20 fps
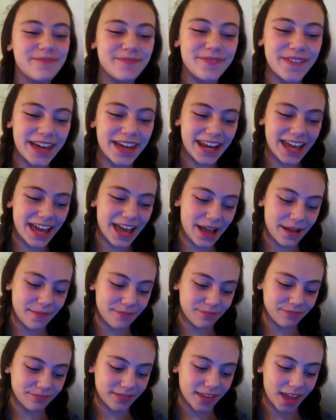but
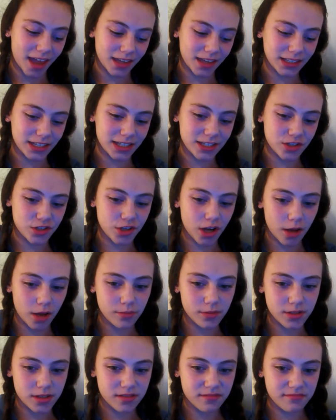um yeah, his
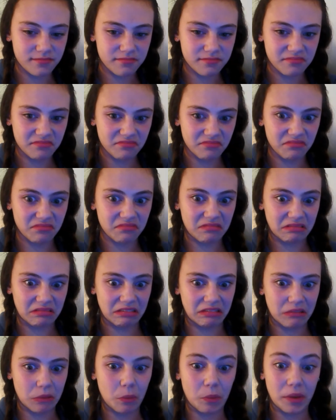job was
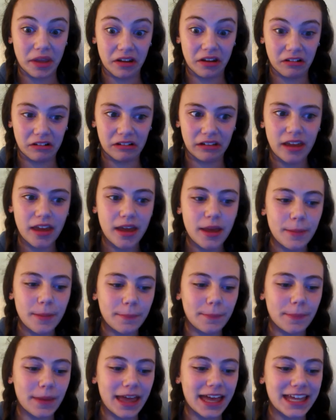weird.
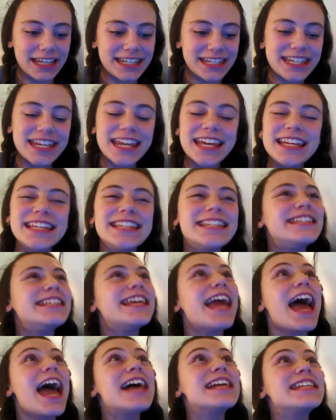But
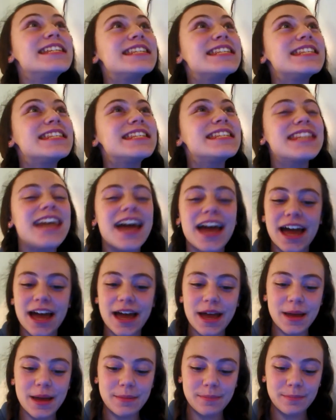yes.
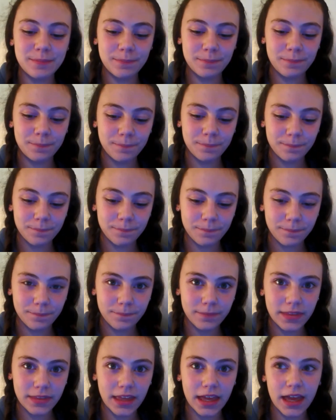Um
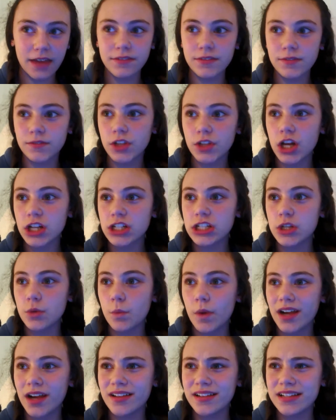haven't vlogged in a
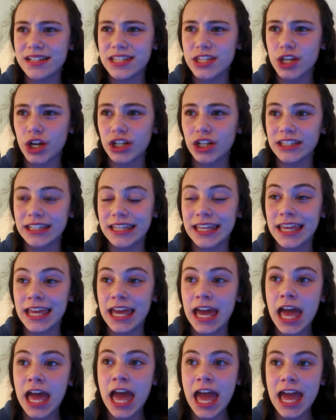while. It's
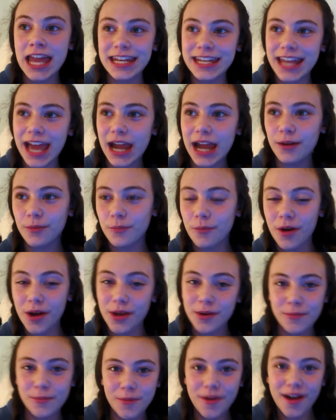currently
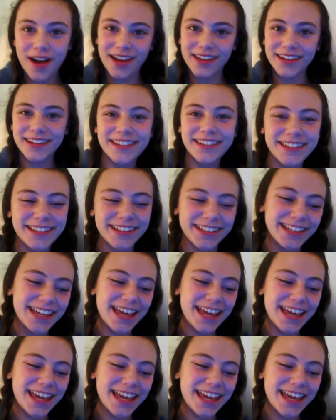911.